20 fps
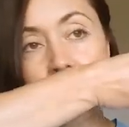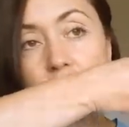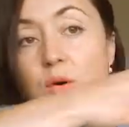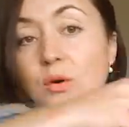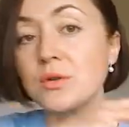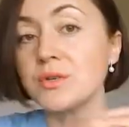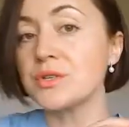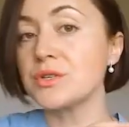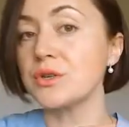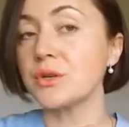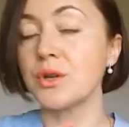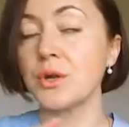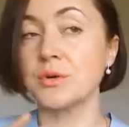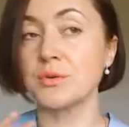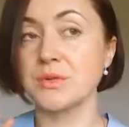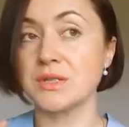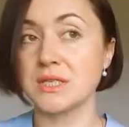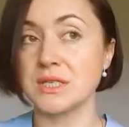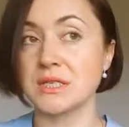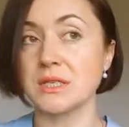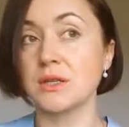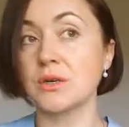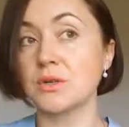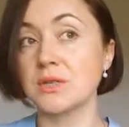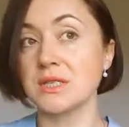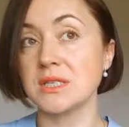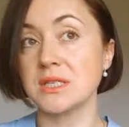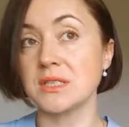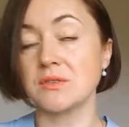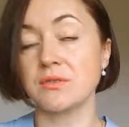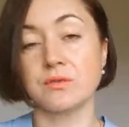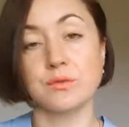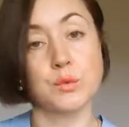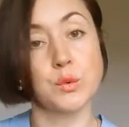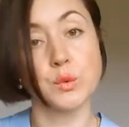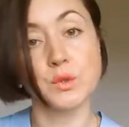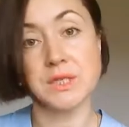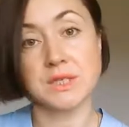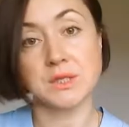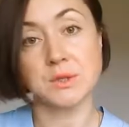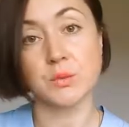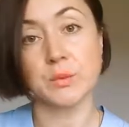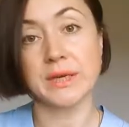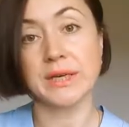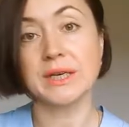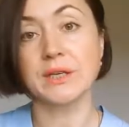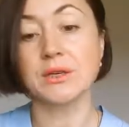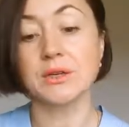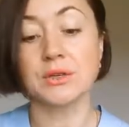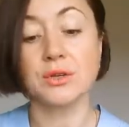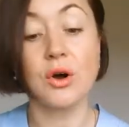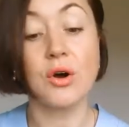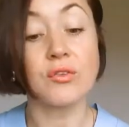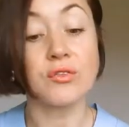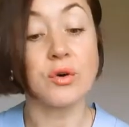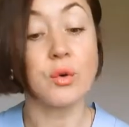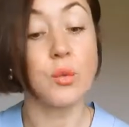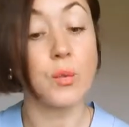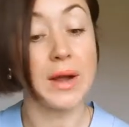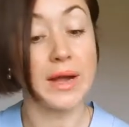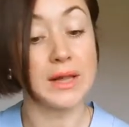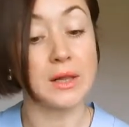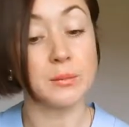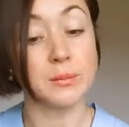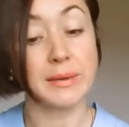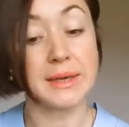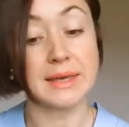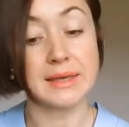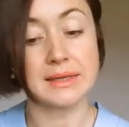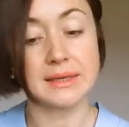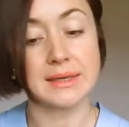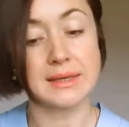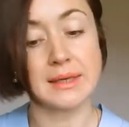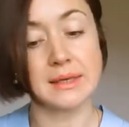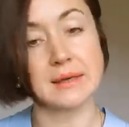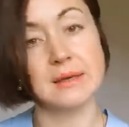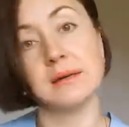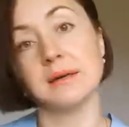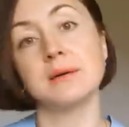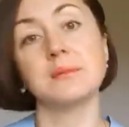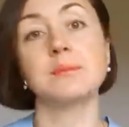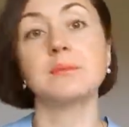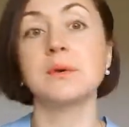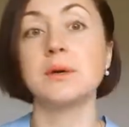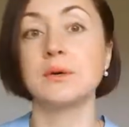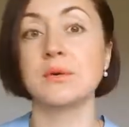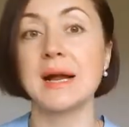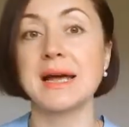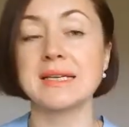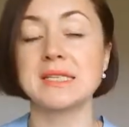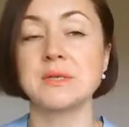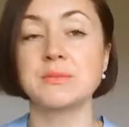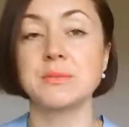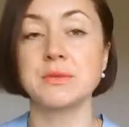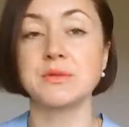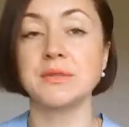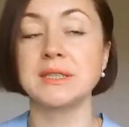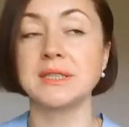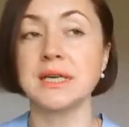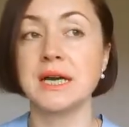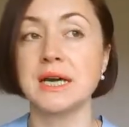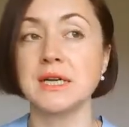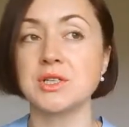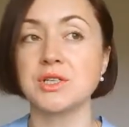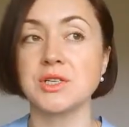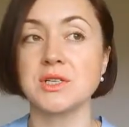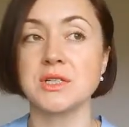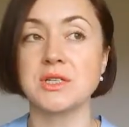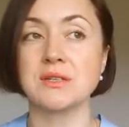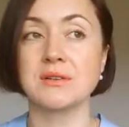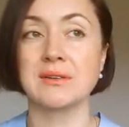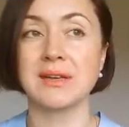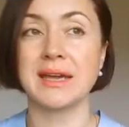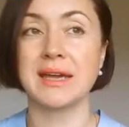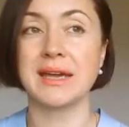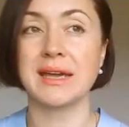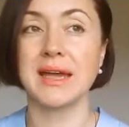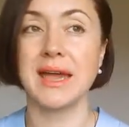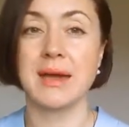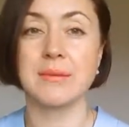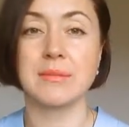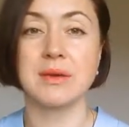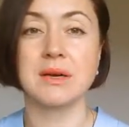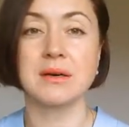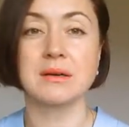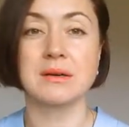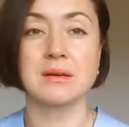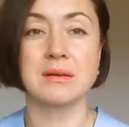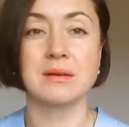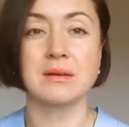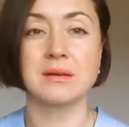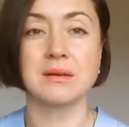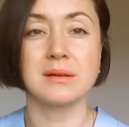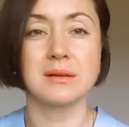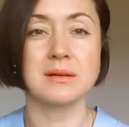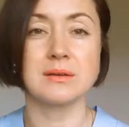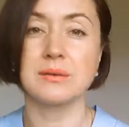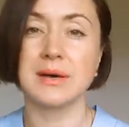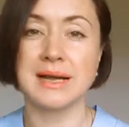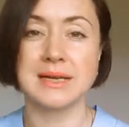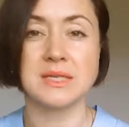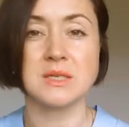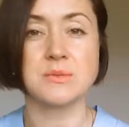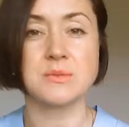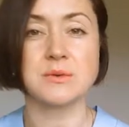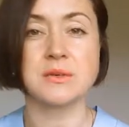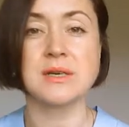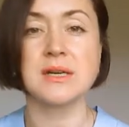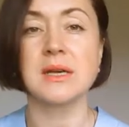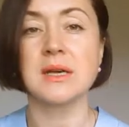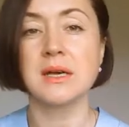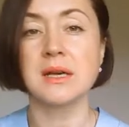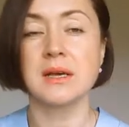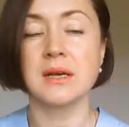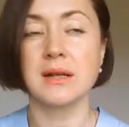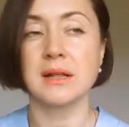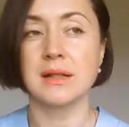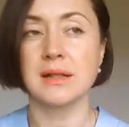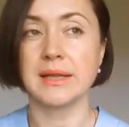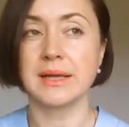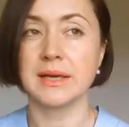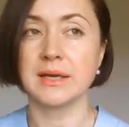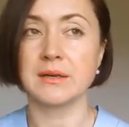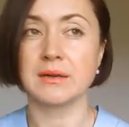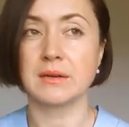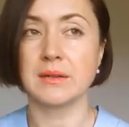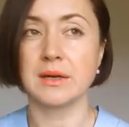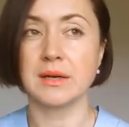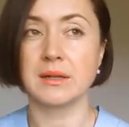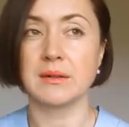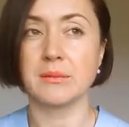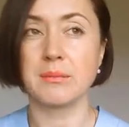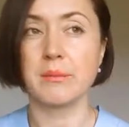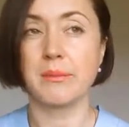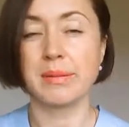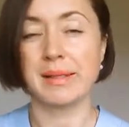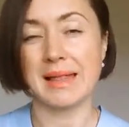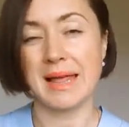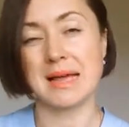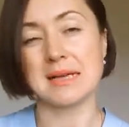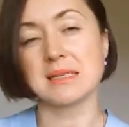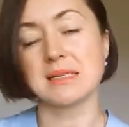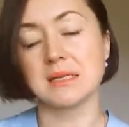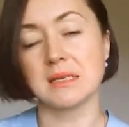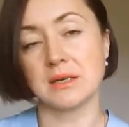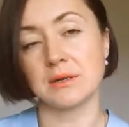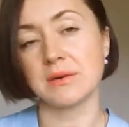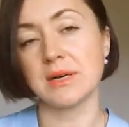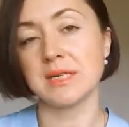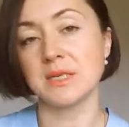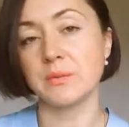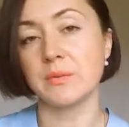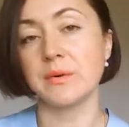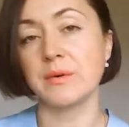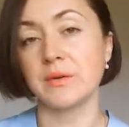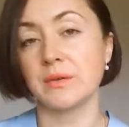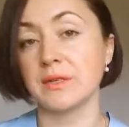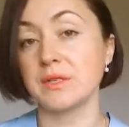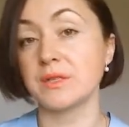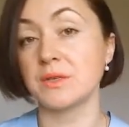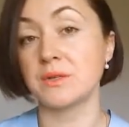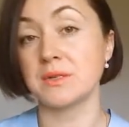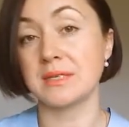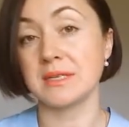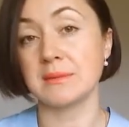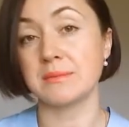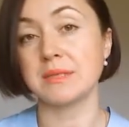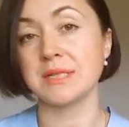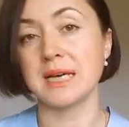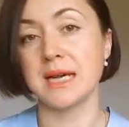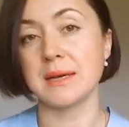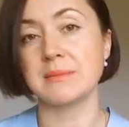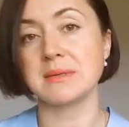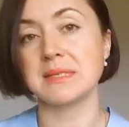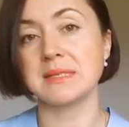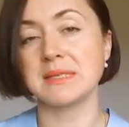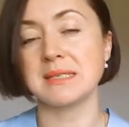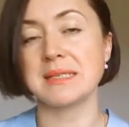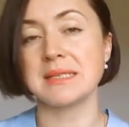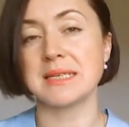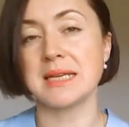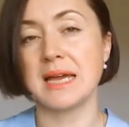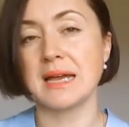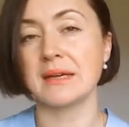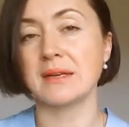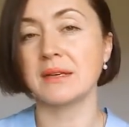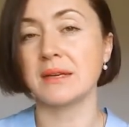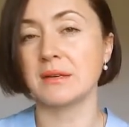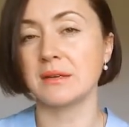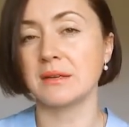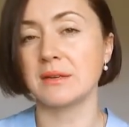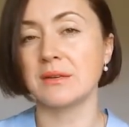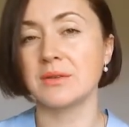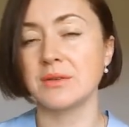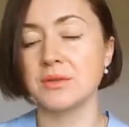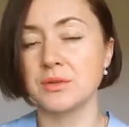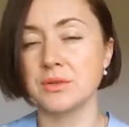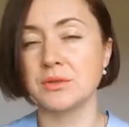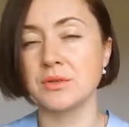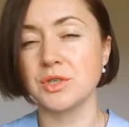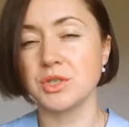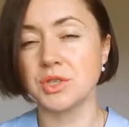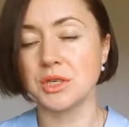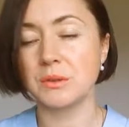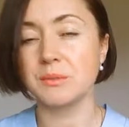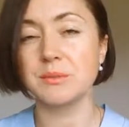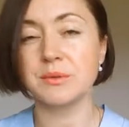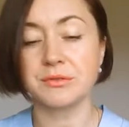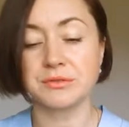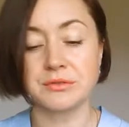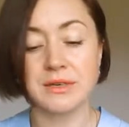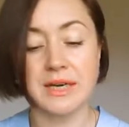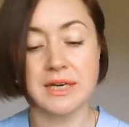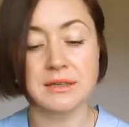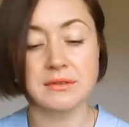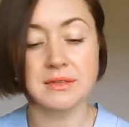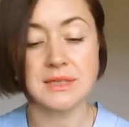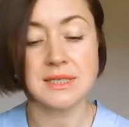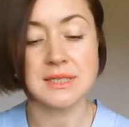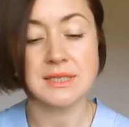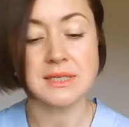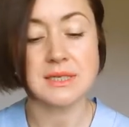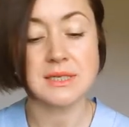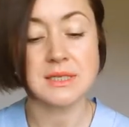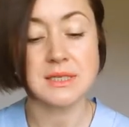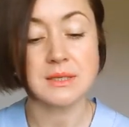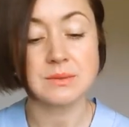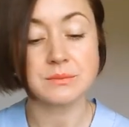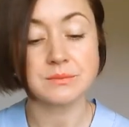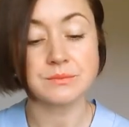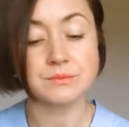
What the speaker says: Also not sweet, not overwhelmingly raspberry touch. It's not a chemical raspberry like the plastic raspberry that you sometimes detect in cheaper fragrances.